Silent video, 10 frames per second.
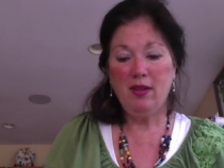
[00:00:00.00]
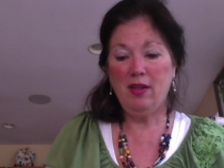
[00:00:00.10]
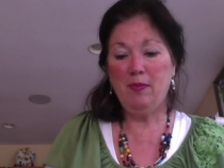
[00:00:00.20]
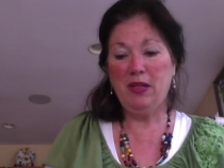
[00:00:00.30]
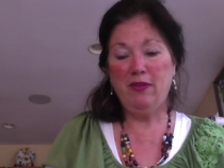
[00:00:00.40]

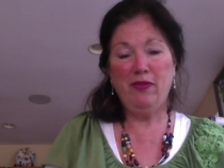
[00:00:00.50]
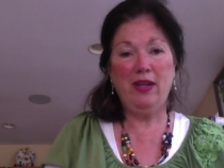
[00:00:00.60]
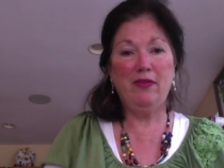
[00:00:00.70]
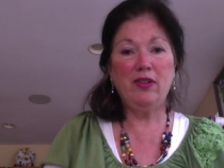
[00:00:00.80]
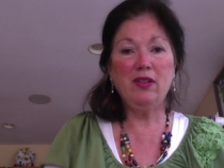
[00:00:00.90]
a big
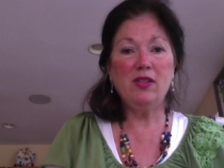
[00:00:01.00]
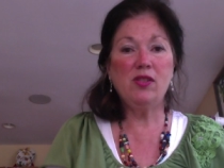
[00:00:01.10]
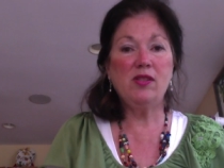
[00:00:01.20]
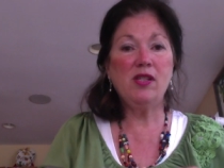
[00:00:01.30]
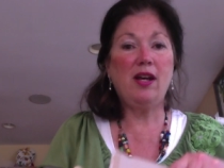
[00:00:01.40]
favor because
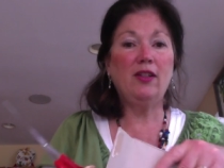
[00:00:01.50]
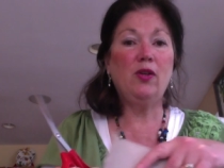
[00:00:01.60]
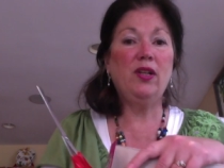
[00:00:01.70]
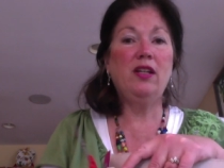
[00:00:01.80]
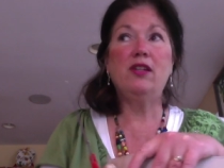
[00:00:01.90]
it's not
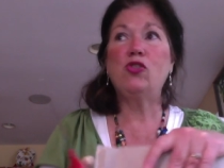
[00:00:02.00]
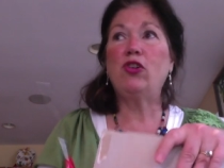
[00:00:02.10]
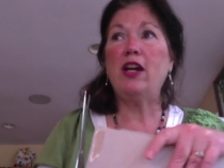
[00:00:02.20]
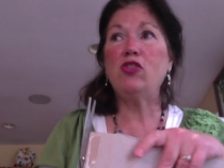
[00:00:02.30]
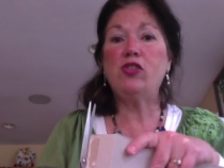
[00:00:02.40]
going in a
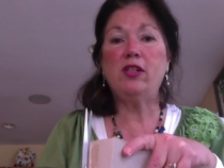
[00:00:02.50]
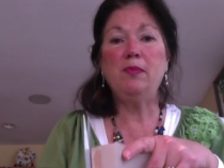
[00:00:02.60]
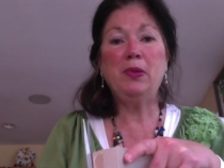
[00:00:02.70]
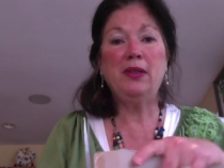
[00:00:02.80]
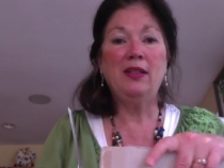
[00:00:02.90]
trash
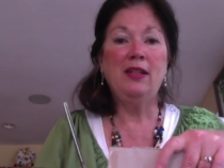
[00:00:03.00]
dump.